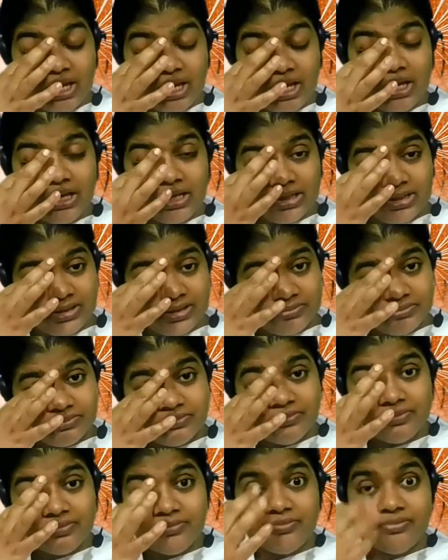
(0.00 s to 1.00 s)
uh
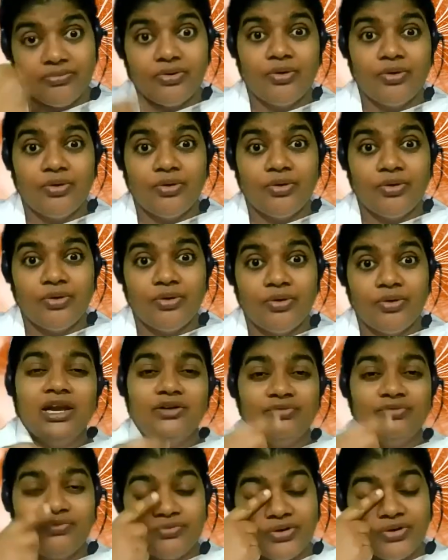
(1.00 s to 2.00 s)
very
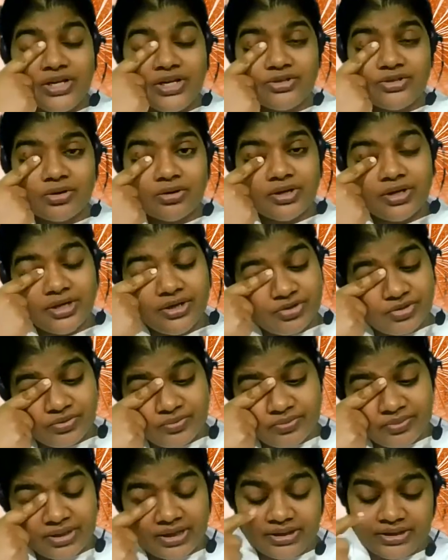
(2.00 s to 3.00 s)
lovefully talking
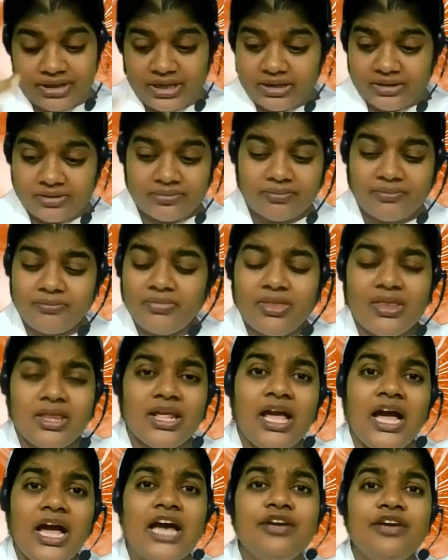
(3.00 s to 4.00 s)
to me,
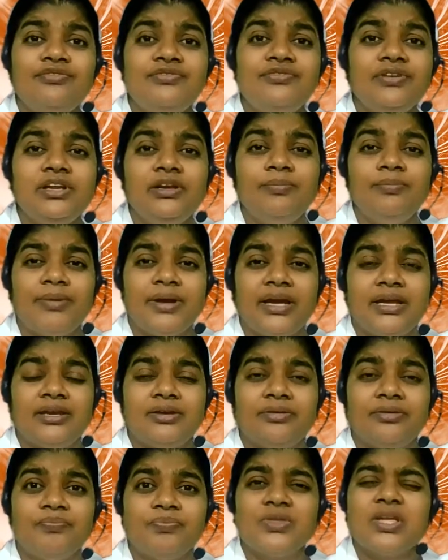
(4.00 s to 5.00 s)
I feel
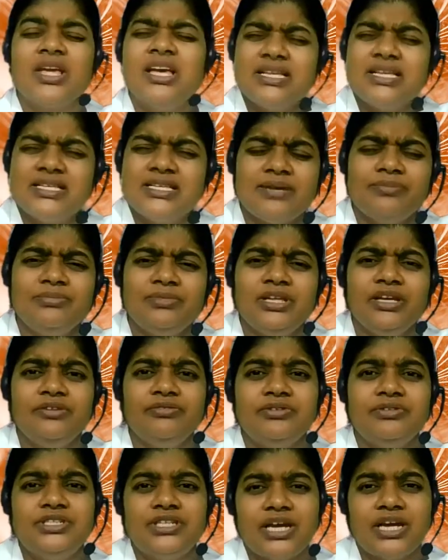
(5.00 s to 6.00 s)
pain. Something
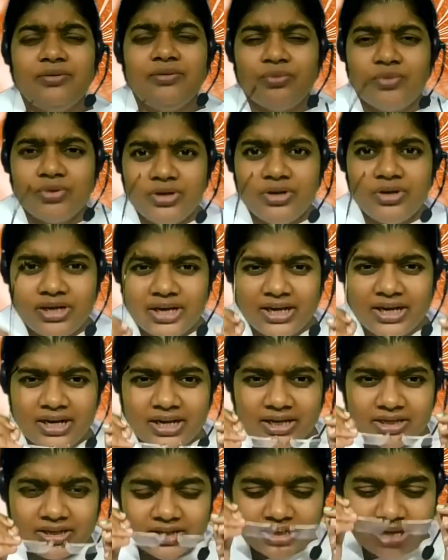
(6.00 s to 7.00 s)
which I wanted,
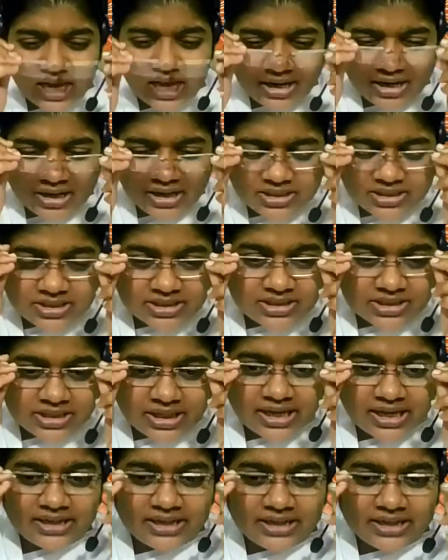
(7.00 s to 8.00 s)
I didn't
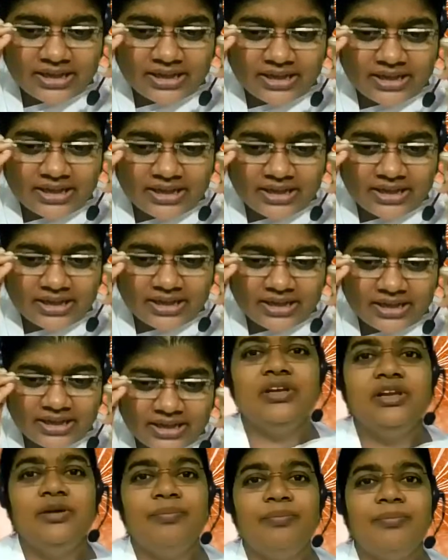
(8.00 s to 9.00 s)
get that. I
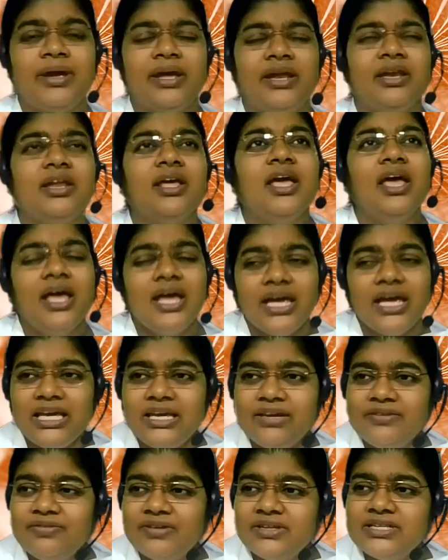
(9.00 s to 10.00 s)
feel pain.
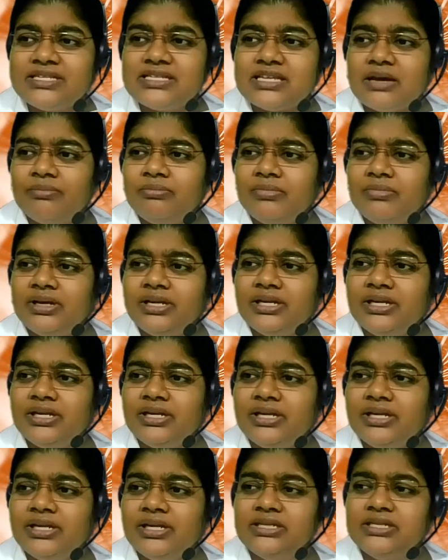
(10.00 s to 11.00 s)
Even somebody
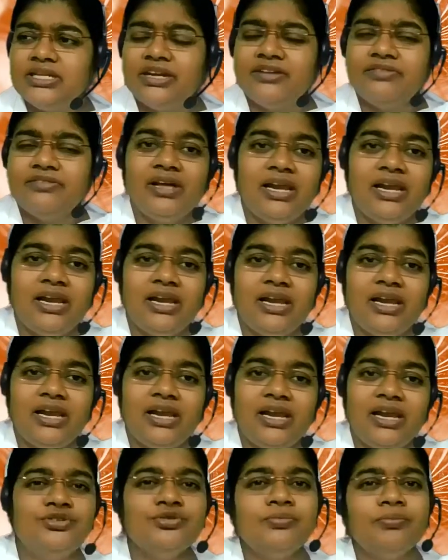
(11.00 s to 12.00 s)
didn't give a
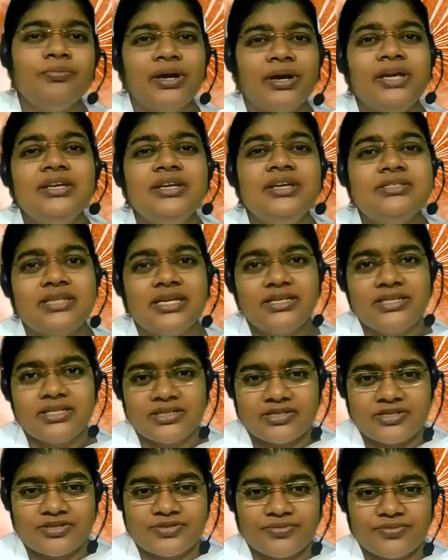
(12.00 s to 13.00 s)
like to my
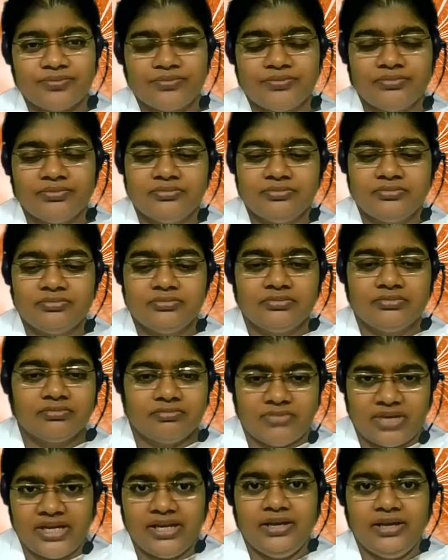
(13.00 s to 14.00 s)
status,
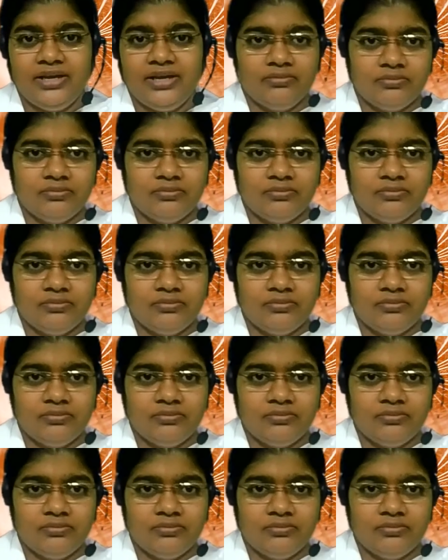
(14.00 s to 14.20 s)
my